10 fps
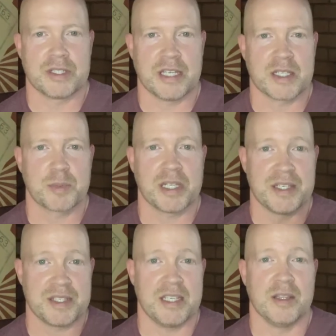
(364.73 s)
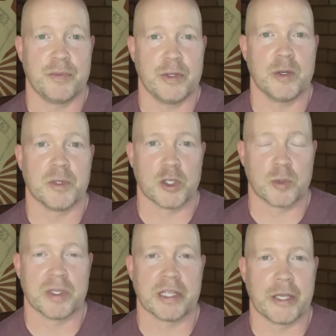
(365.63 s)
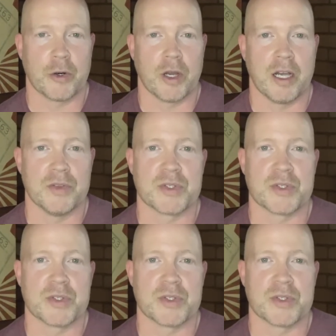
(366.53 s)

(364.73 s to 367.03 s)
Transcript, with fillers: takes place in the film a little bit later on.